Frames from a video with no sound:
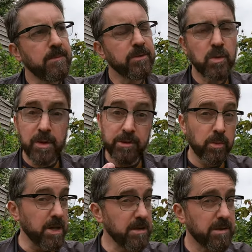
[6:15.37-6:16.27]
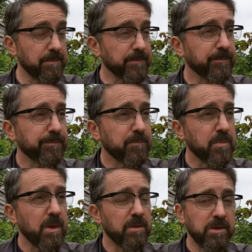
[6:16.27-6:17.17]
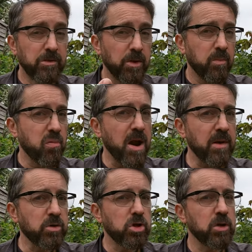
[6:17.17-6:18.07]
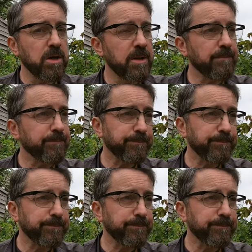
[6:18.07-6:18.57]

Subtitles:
It's quite sweet, this sort of brown sugar,